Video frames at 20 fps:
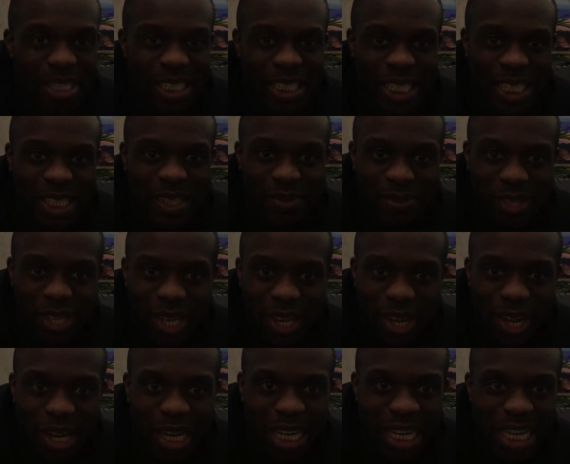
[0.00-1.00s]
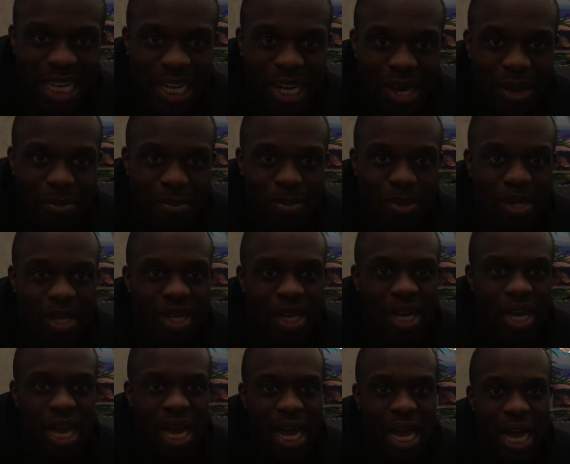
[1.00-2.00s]
six-figure income
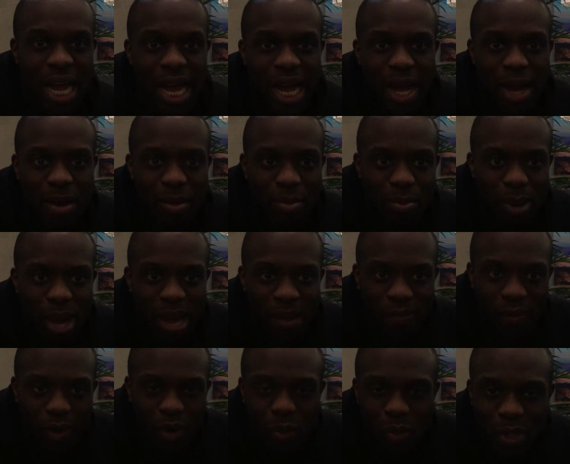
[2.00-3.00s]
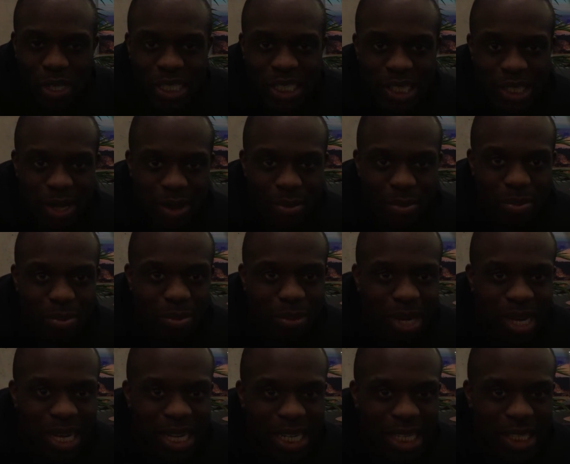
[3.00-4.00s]
by following some
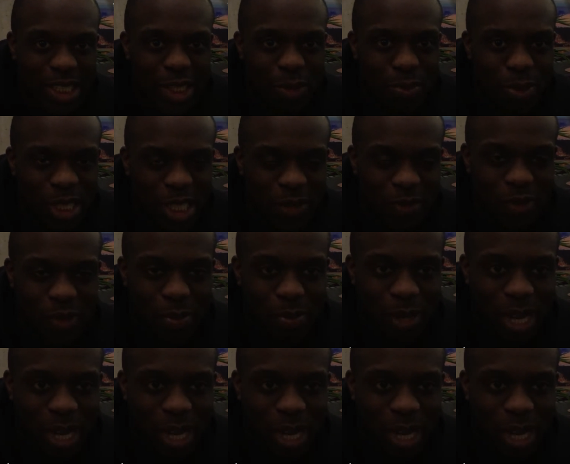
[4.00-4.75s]
specific